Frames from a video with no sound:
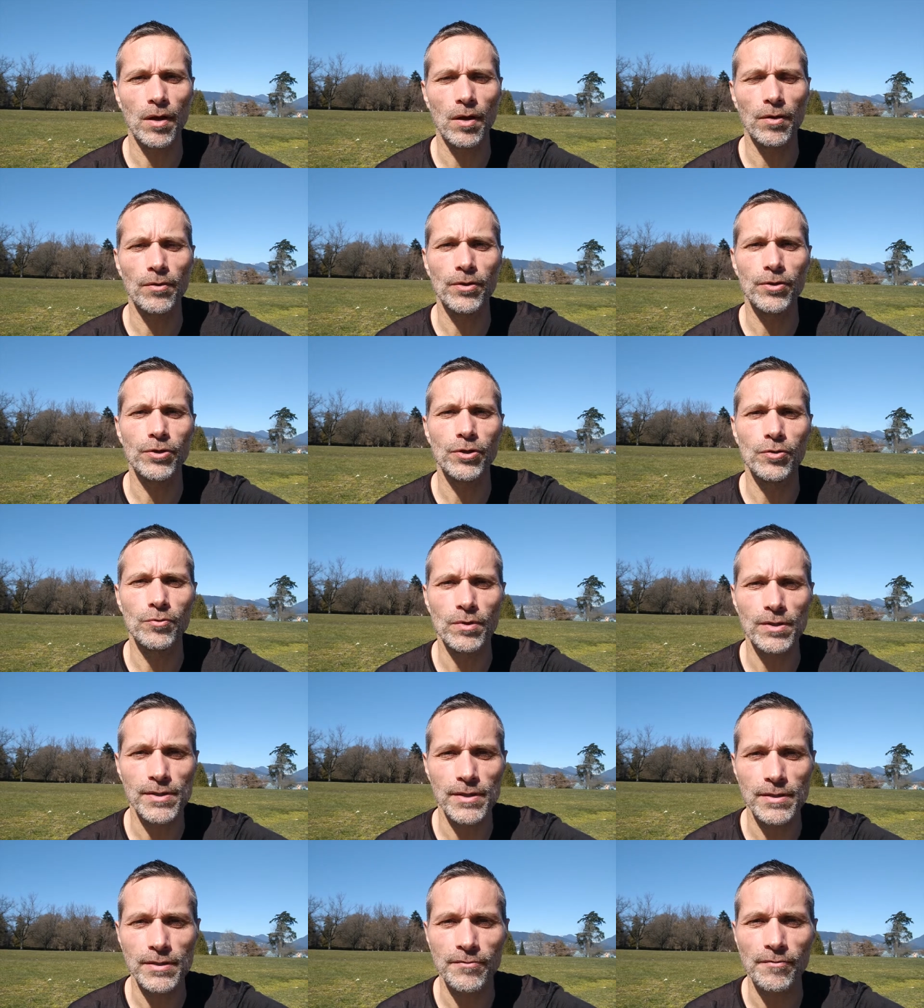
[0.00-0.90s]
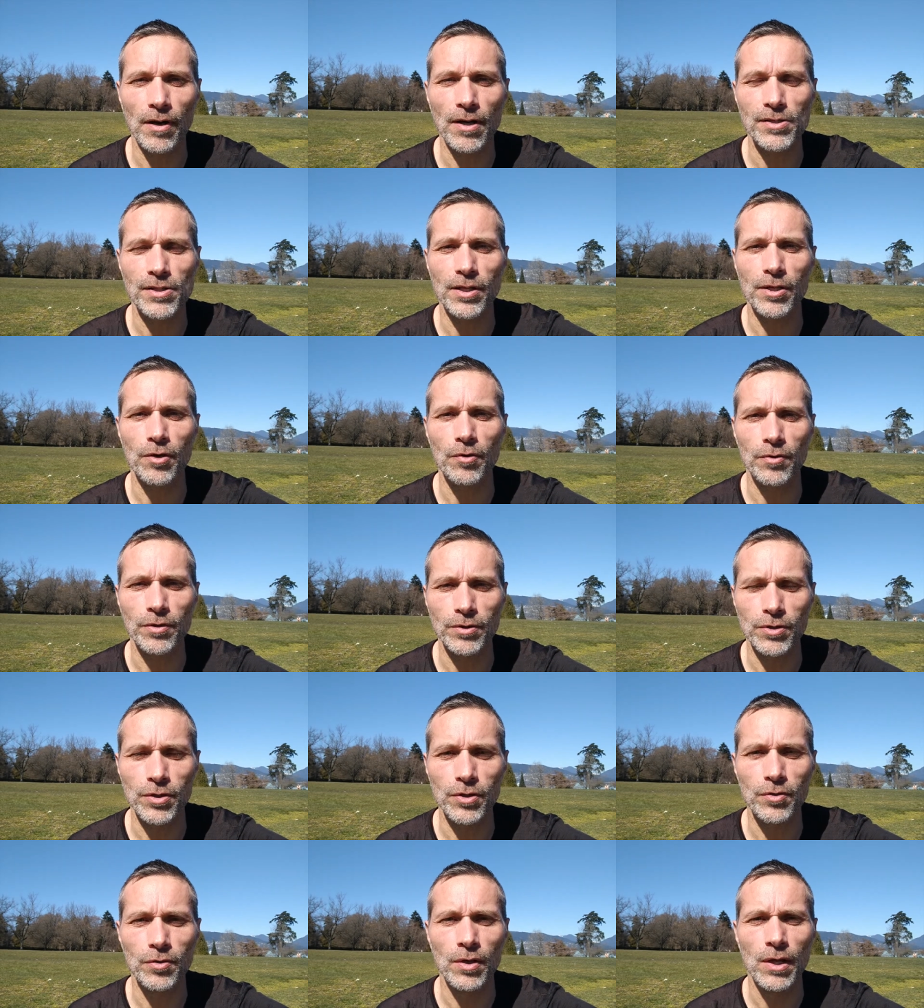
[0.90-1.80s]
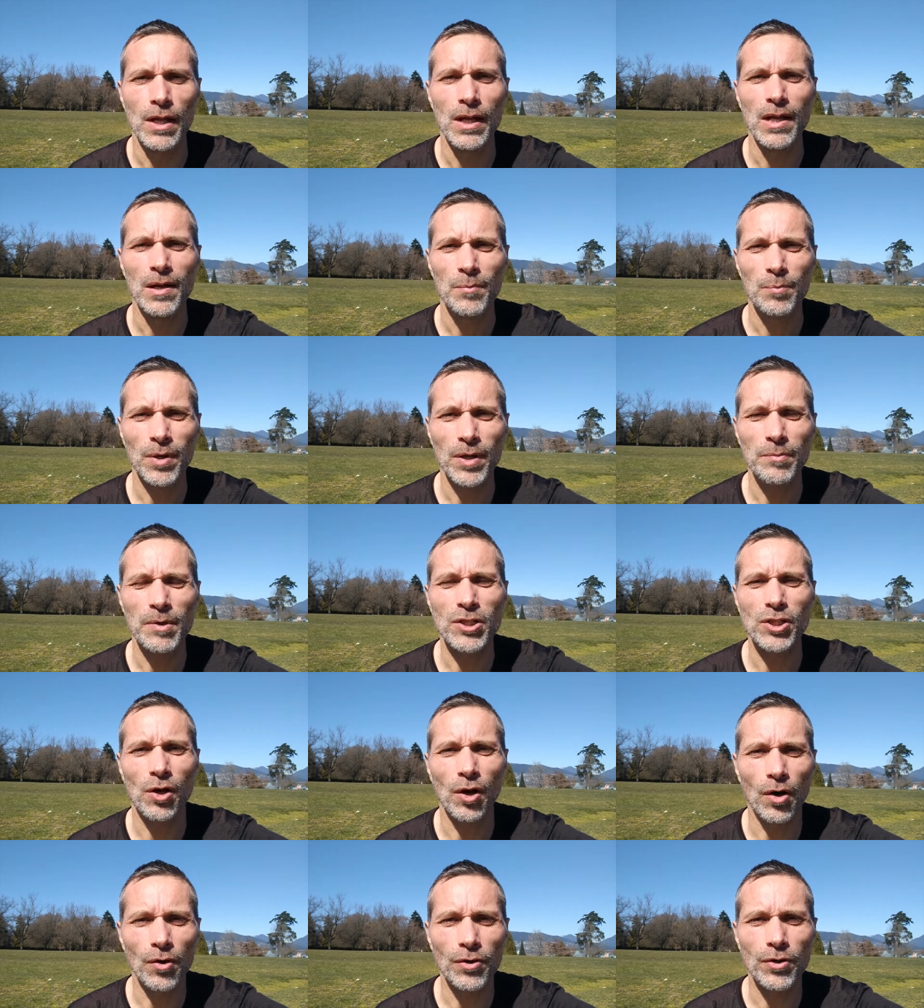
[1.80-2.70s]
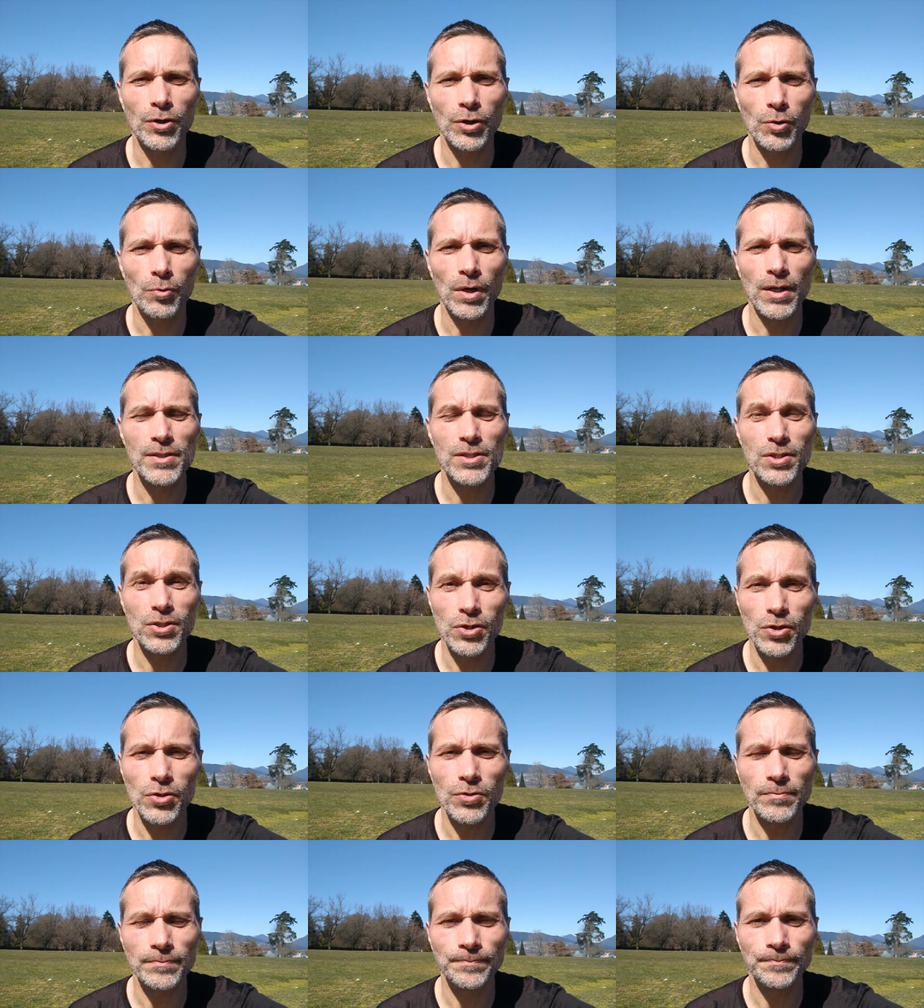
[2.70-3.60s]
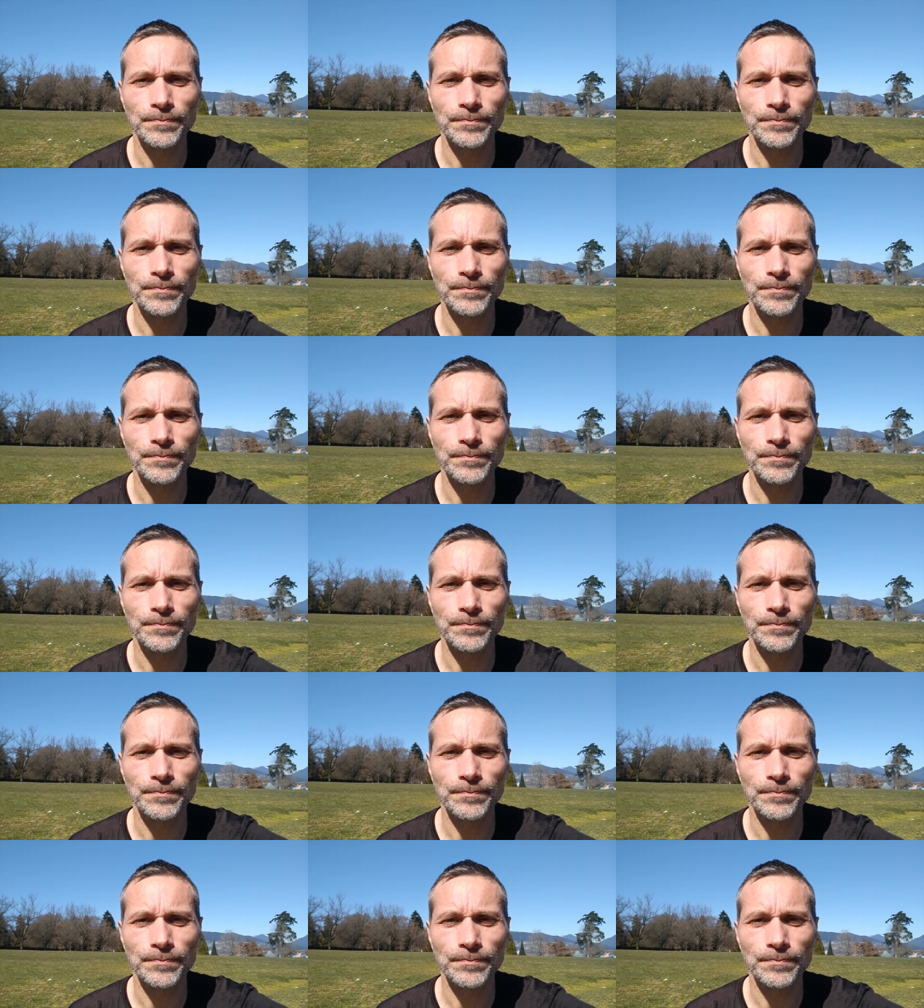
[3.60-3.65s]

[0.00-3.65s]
All the new ones, as far as I know, do. Pretty much all the new ones do.